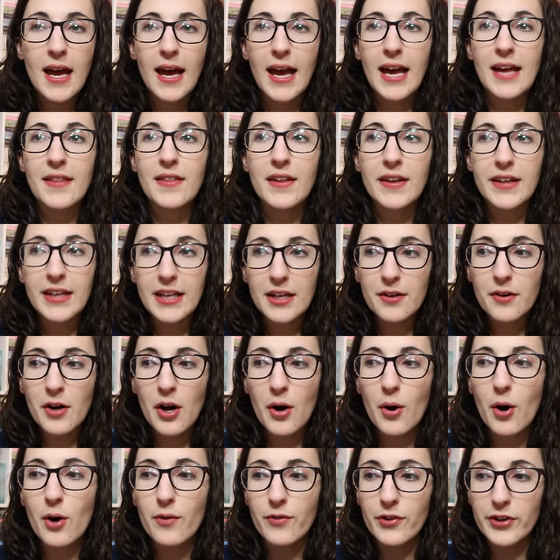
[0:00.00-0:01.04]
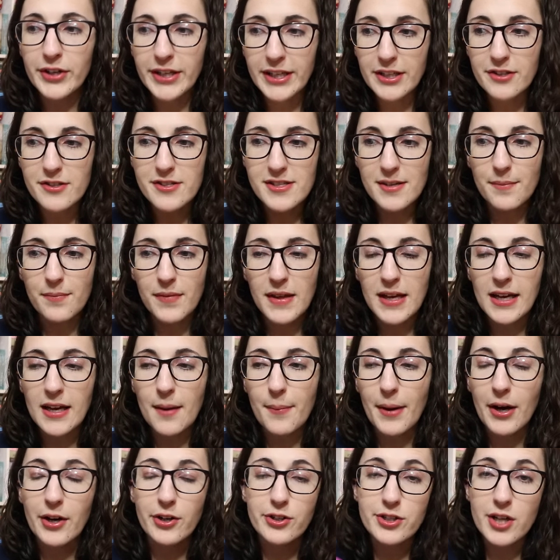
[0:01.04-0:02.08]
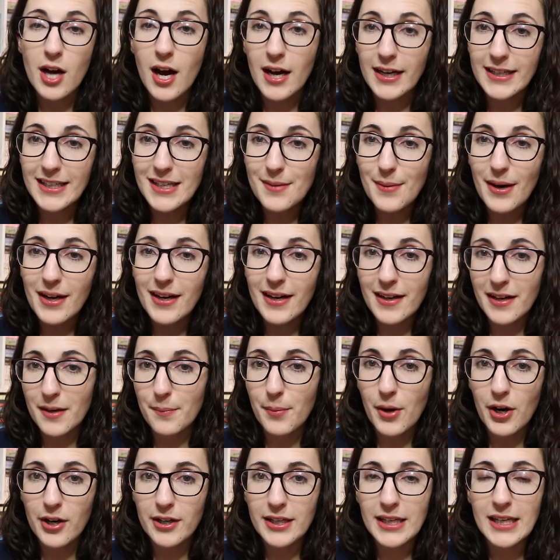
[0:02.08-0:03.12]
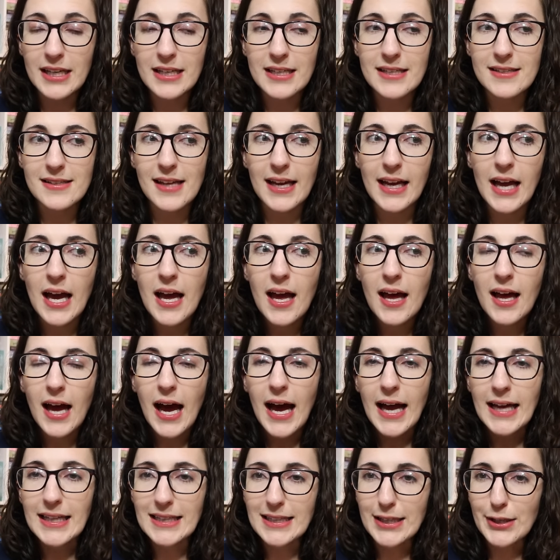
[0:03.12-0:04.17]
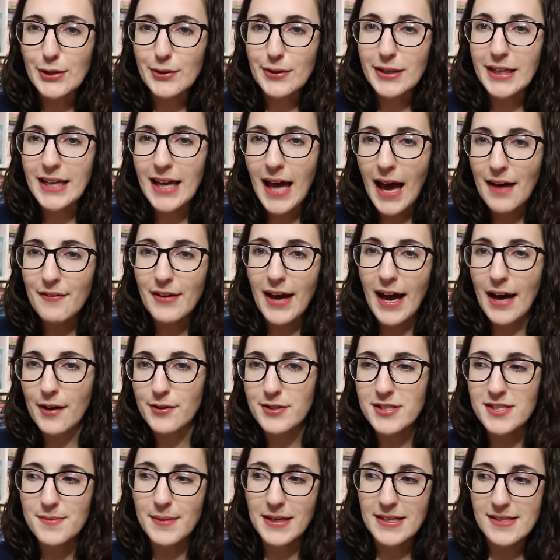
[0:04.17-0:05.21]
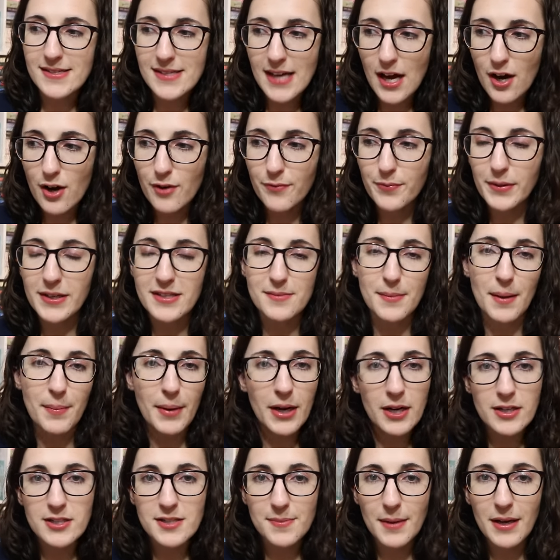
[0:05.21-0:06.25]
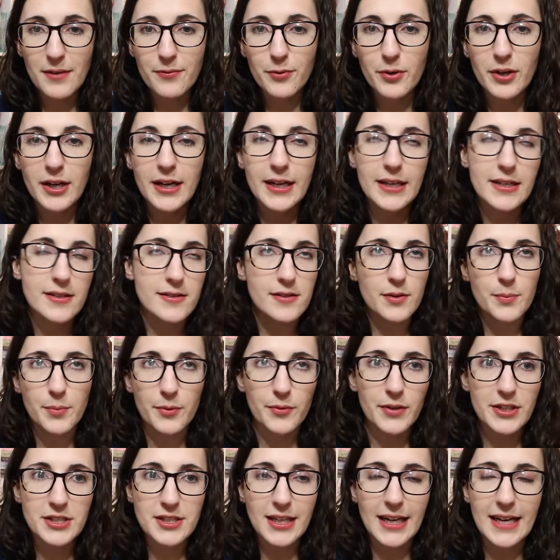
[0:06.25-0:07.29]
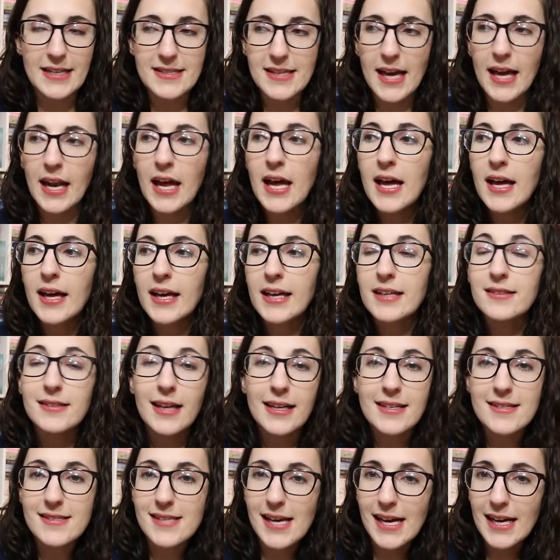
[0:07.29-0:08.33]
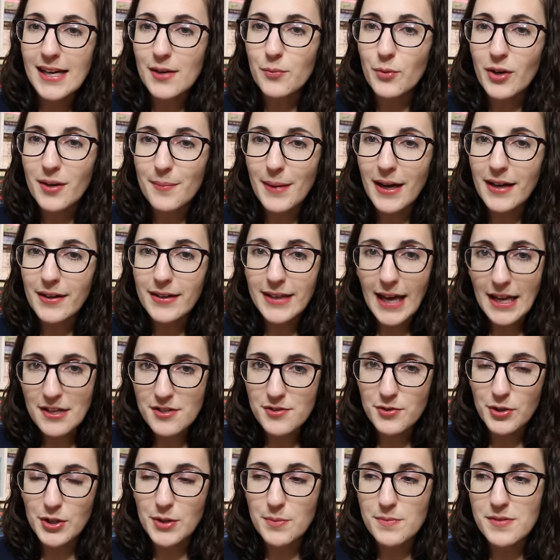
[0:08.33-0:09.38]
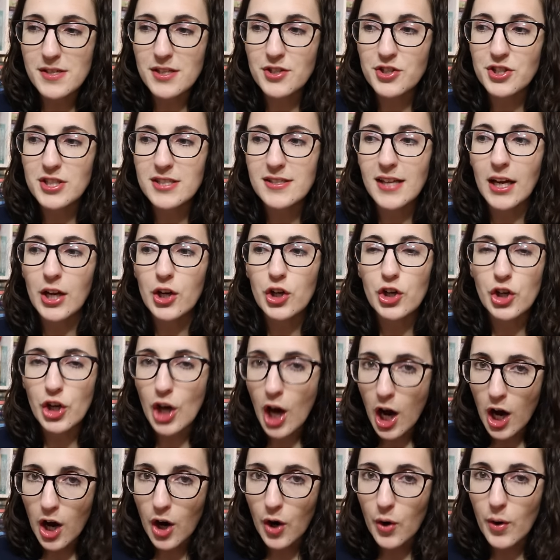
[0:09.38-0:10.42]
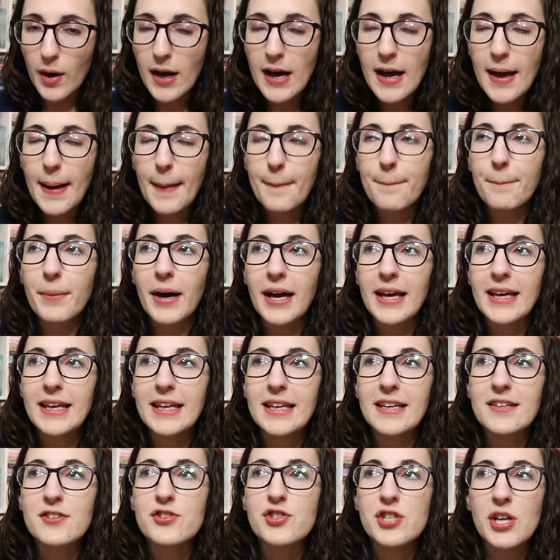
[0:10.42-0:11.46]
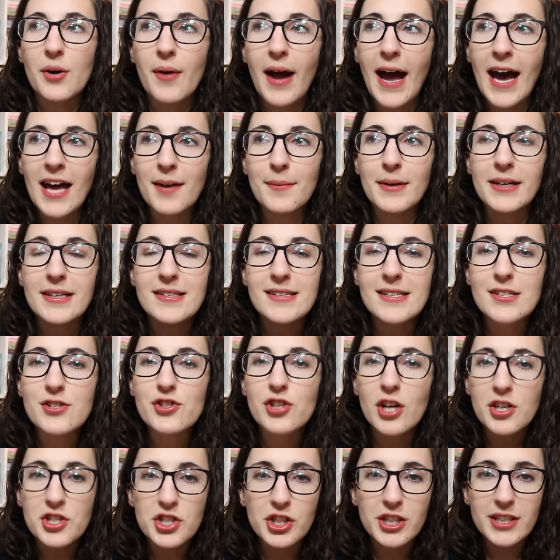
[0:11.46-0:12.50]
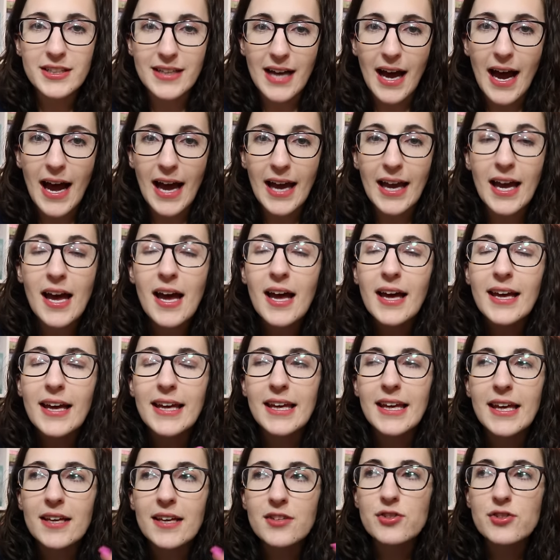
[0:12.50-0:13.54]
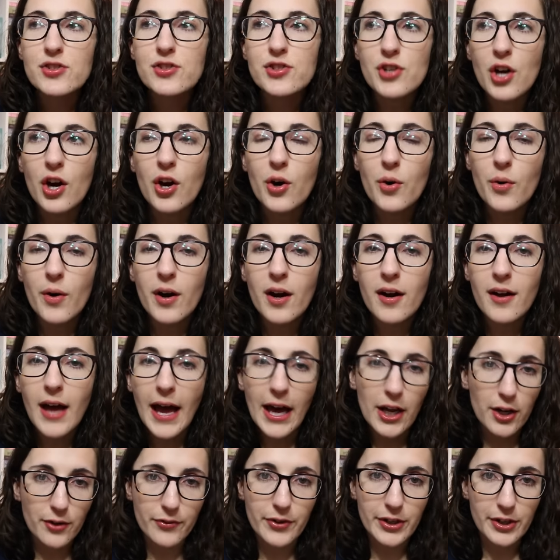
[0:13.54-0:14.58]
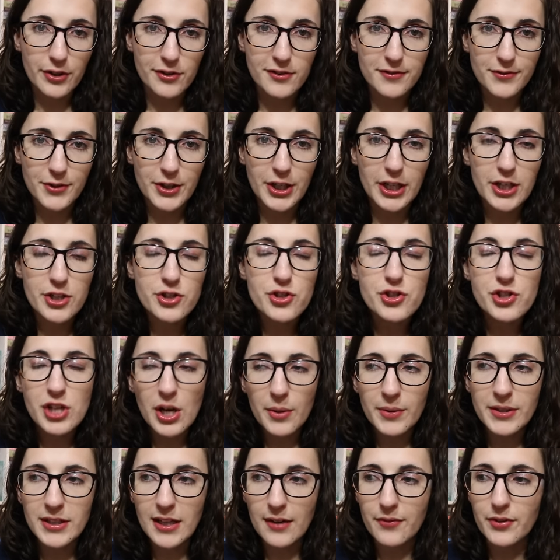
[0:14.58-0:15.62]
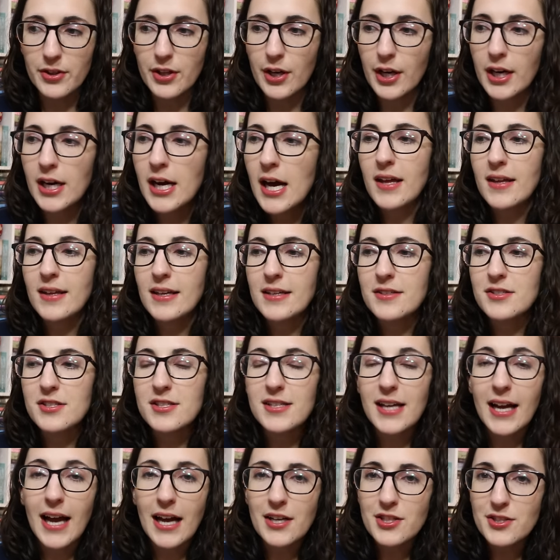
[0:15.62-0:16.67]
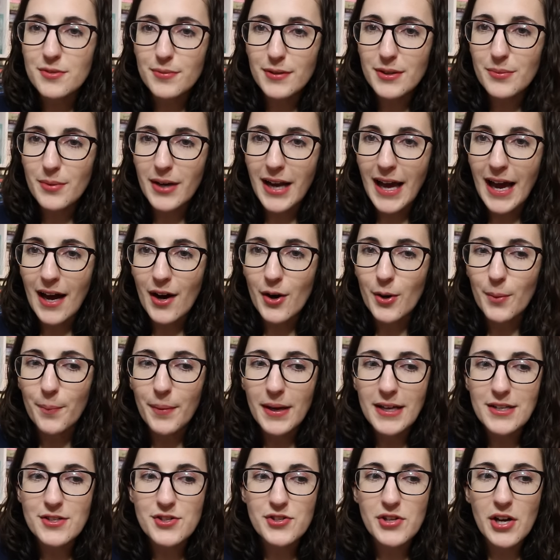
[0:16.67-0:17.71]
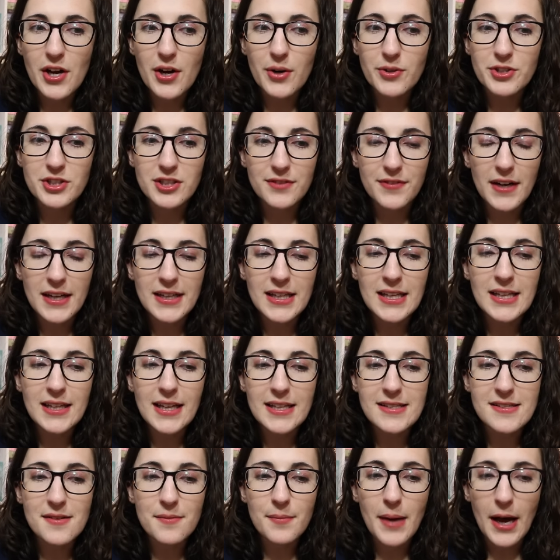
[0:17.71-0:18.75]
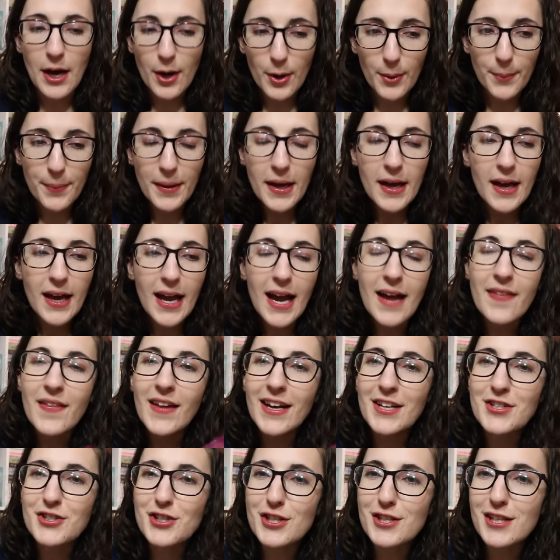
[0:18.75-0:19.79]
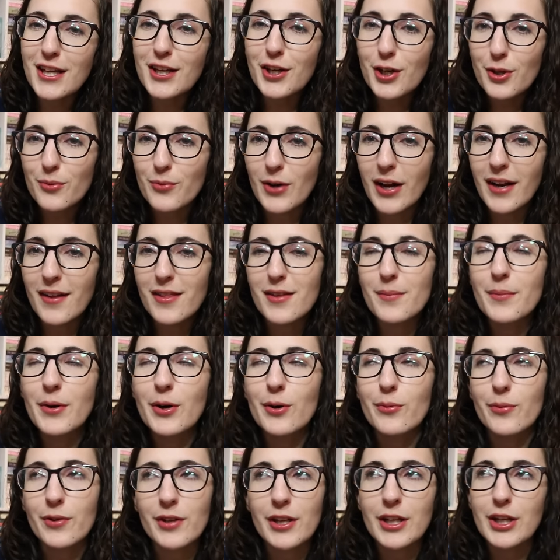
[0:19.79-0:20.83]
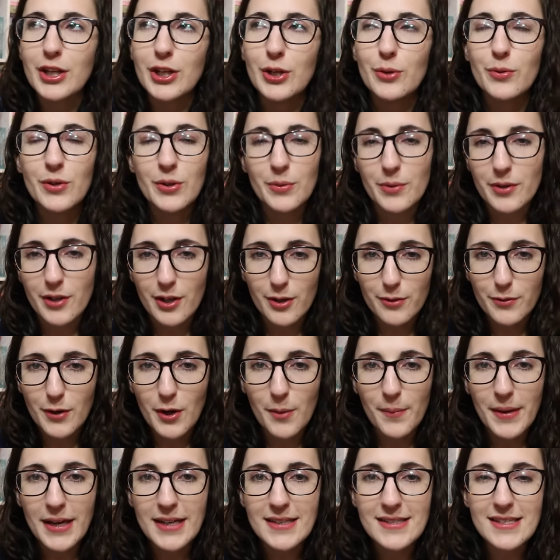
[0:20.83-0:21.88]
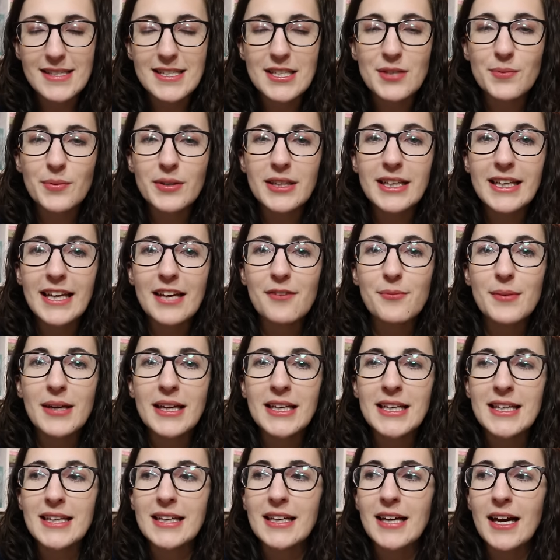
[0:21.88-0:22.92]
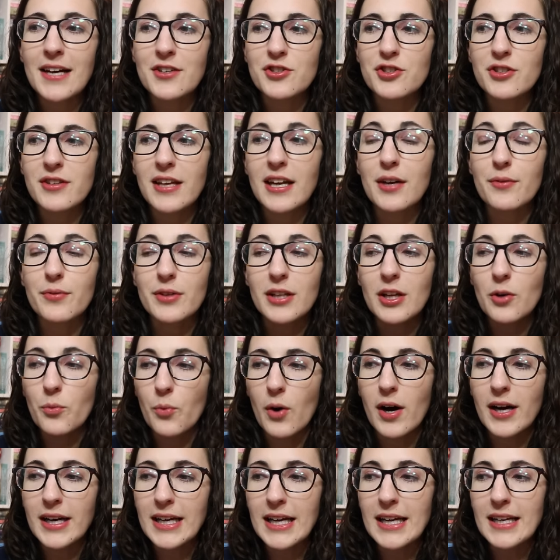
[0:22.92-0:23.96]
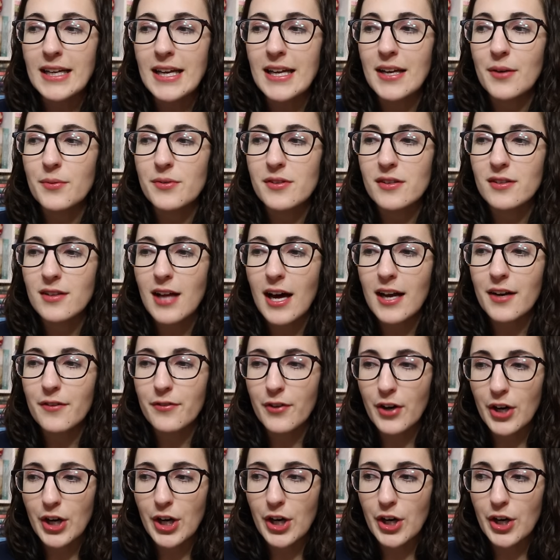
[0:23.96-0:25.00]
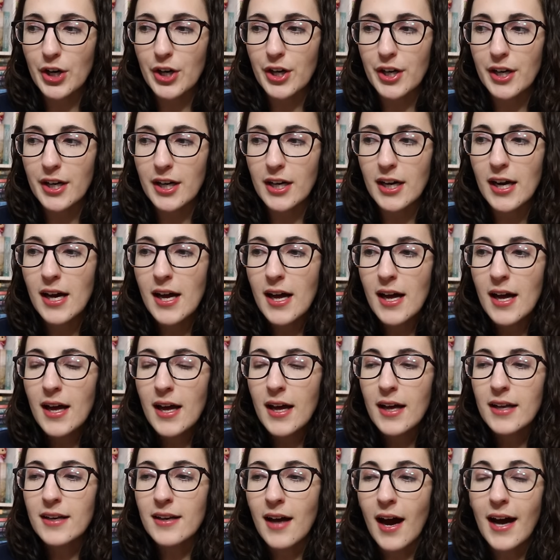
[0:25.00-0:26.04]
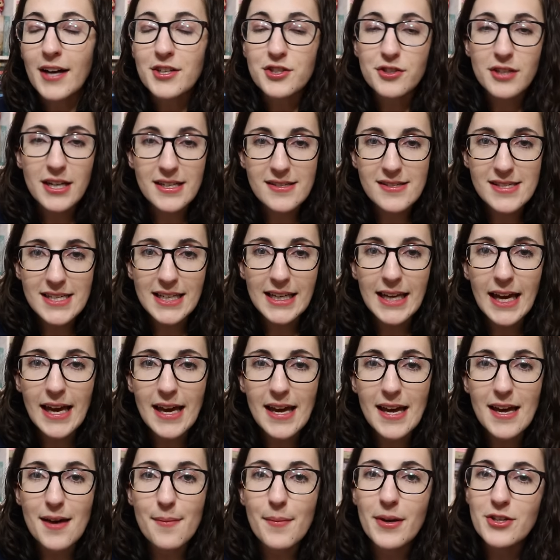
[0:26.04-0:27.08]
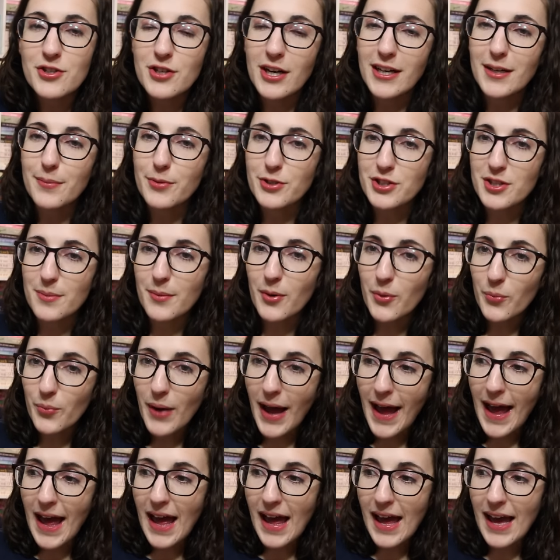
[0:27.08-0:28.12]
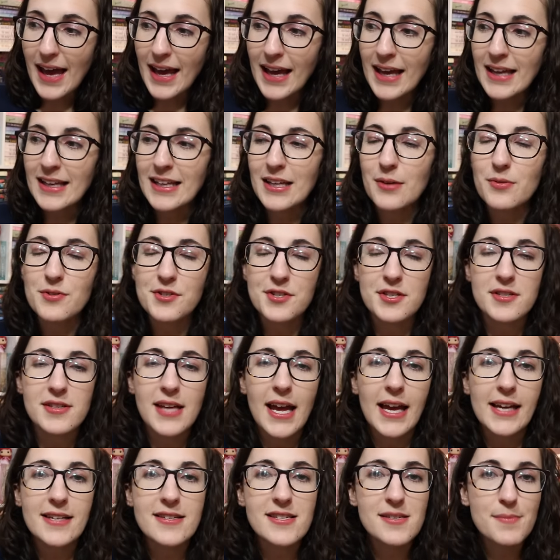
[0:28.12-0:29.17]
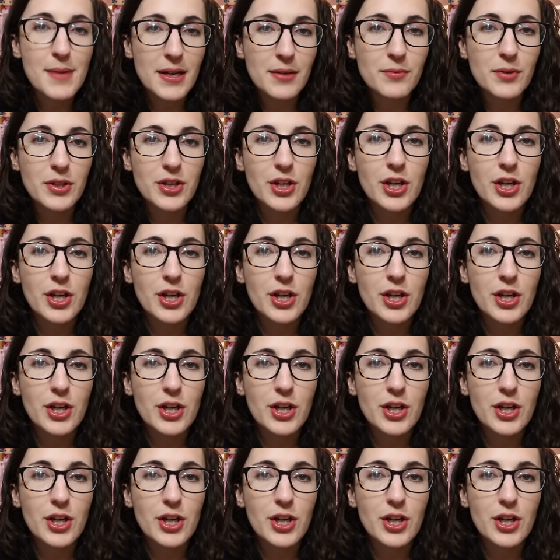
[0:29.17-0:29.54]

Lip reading: And the hero overhears something about her talking about it at a party, and he's like, I literally have a house to myself because my parents pay for it. He's super rich, like I said. He's like, stay in one of my guest rooms. And she's like, no. But he is so adamant because he's such a good guy. He is so head over heels for her, so in love with her. And he's just like, I just really want to help. And so she finally lets him help, and then it's just like your run-of-the-mill really cute new adult romance. It didn't really give me anything extra that I really wanted, and it was a lot of her not trusting him and trying to push him away, and he was just like smitten with